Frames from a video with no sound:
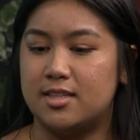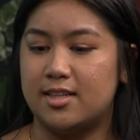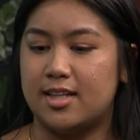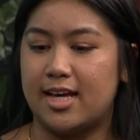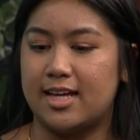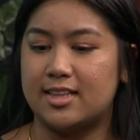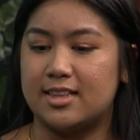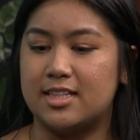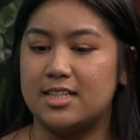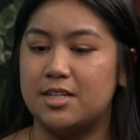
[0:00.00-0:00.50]

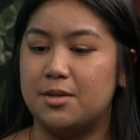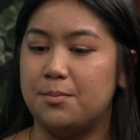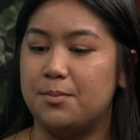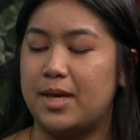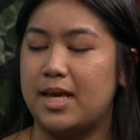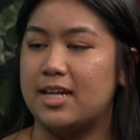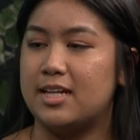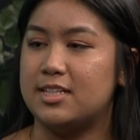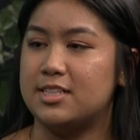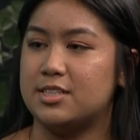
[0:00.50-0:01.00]
like the
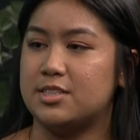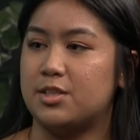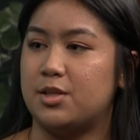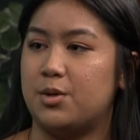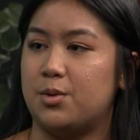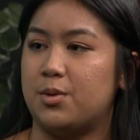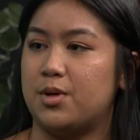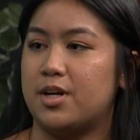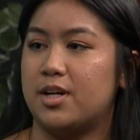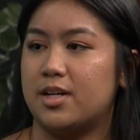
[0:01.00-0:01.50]
demand is
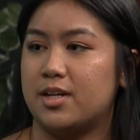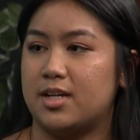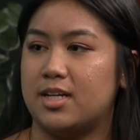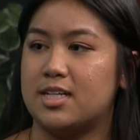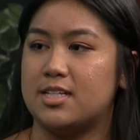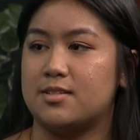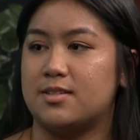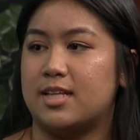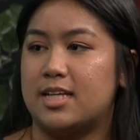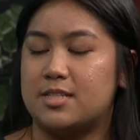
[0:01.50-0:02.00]
lower
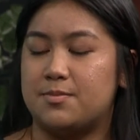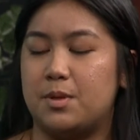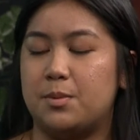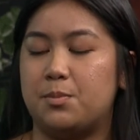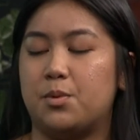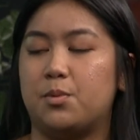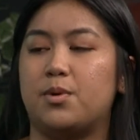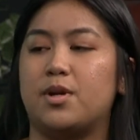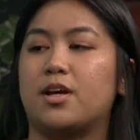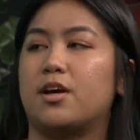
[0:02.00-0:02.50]
because less
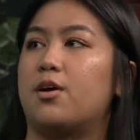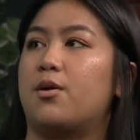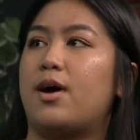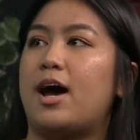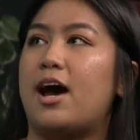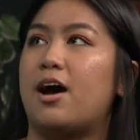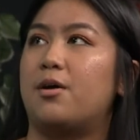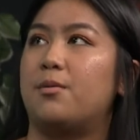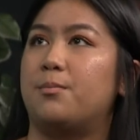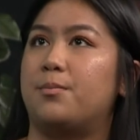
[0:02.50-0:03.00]
people want to go
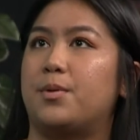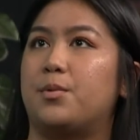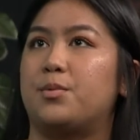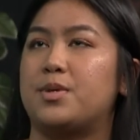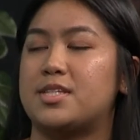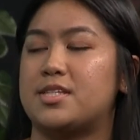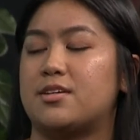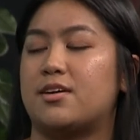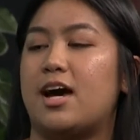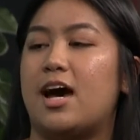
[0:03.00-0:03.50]
out, but
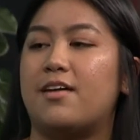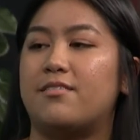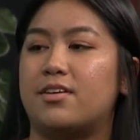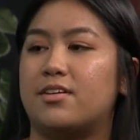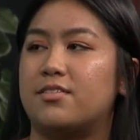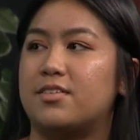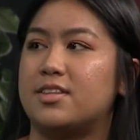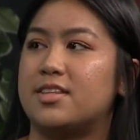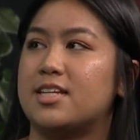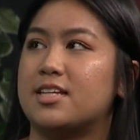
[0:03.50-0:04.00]
we still have
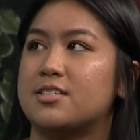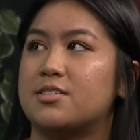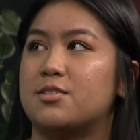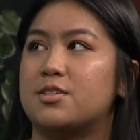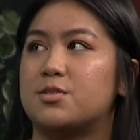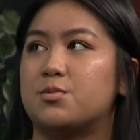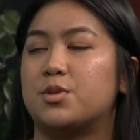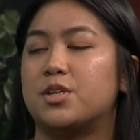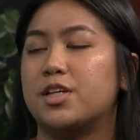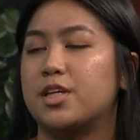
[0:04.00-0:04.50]
everything. So
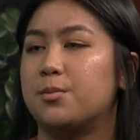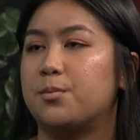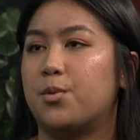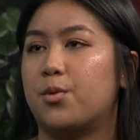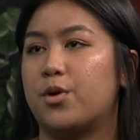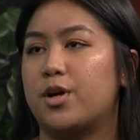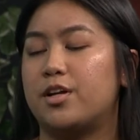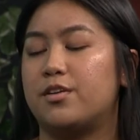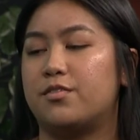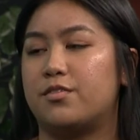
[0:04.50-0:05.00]
it's really
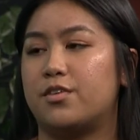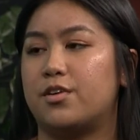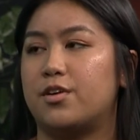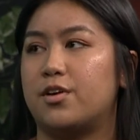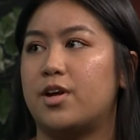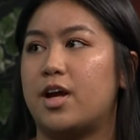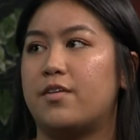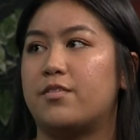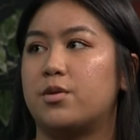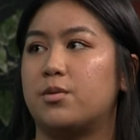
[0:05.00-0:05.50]
important for
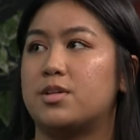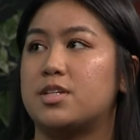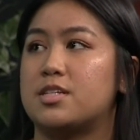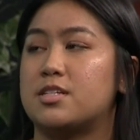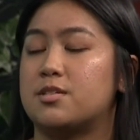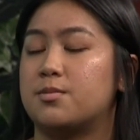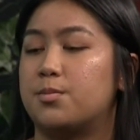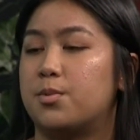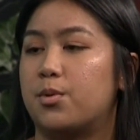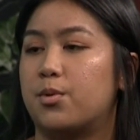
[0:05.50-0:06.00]
everyone to
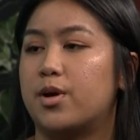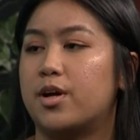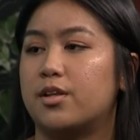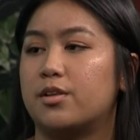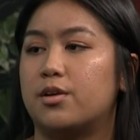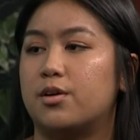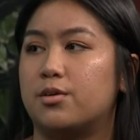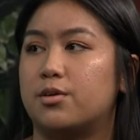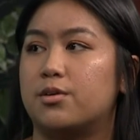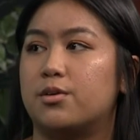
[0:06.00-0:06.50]
support
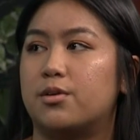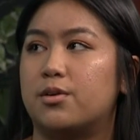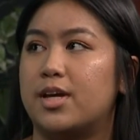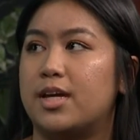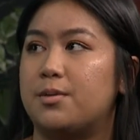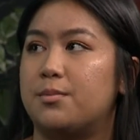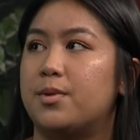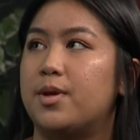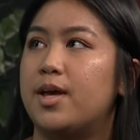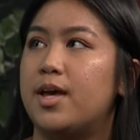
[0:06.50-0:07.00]
local
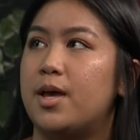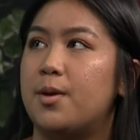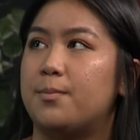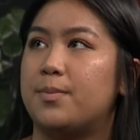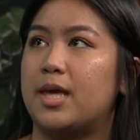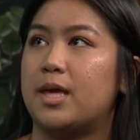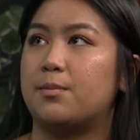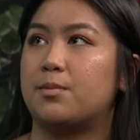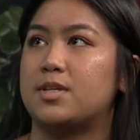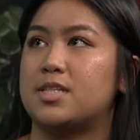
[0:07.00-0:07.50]
and
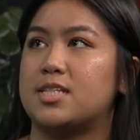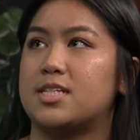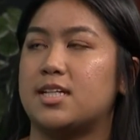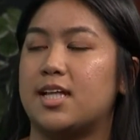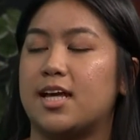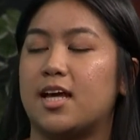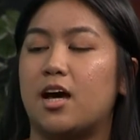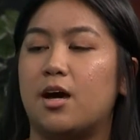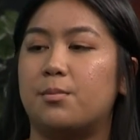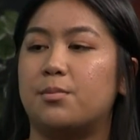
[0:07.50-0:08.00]
be able to
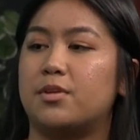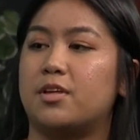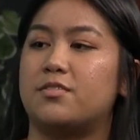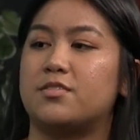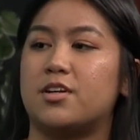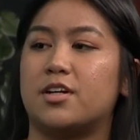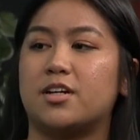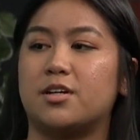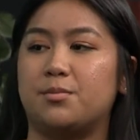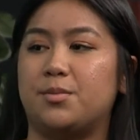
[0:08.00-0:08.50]
like
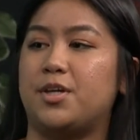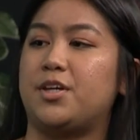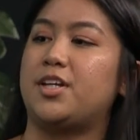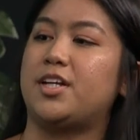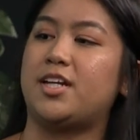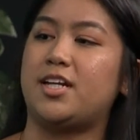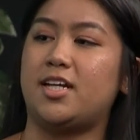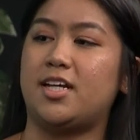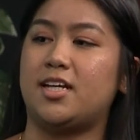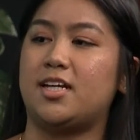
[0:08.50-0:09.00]
uplift our
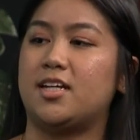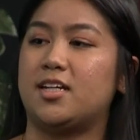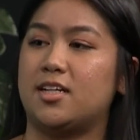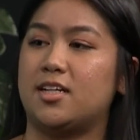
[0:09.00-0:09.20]
community.